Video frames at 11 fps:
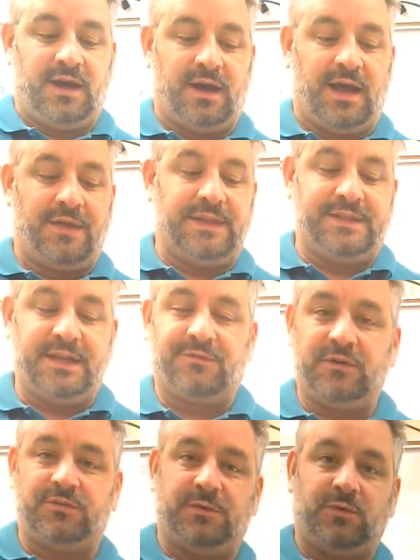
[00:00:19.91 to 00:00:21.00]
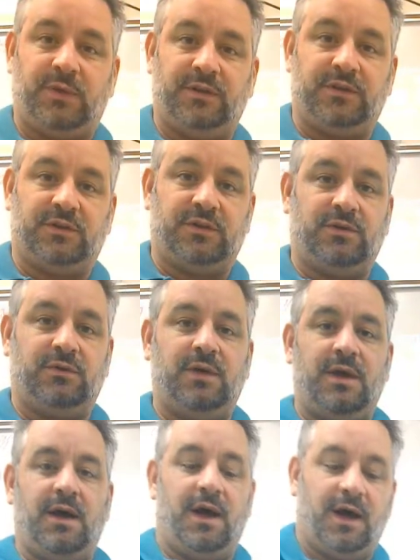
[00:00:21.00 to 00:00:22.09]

And the difference between the two,